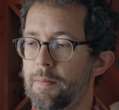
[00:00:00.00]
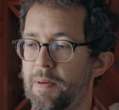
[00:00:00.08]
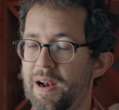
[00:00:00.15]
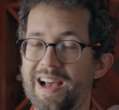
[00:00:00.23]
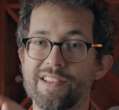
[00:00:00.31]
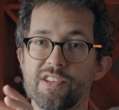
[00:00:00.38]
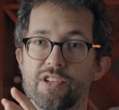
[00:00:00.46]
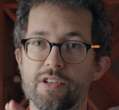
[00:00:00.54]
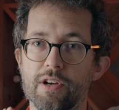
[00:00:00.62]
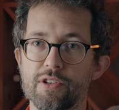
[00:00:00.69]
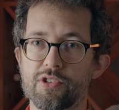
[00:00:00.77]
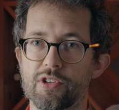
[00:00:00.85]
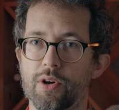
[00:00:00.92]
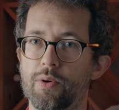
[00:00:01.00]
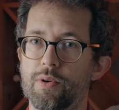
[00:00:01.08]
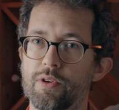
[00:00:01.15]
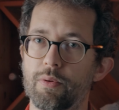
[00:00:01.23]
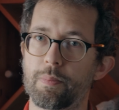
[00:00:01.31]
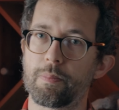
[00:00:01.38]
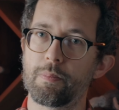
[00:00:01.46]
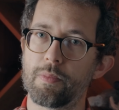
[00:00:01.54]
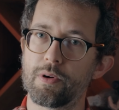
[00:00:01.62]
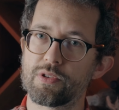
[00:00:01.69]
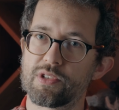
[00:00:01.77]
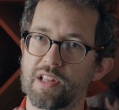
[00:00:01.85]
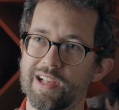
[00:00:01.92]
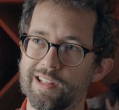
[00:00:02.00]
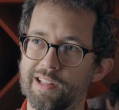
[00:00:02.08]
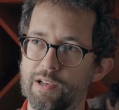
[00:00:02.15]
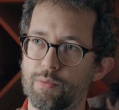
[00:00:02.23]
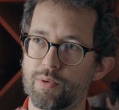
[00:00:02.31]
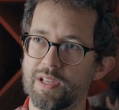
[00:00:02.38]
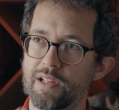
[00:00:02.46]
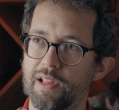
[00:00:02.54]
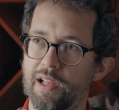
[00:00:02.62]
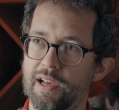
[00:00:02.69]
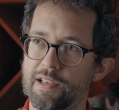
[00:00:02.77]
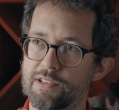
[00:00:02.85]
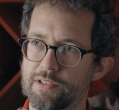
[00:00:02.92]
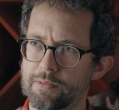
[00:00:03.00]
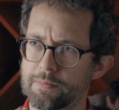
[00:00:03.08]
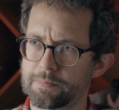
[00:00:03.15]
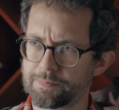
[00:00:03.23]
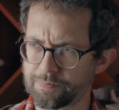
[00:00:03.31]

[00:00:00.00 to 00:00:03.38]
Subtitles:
But as it does so, you'll most likely realize,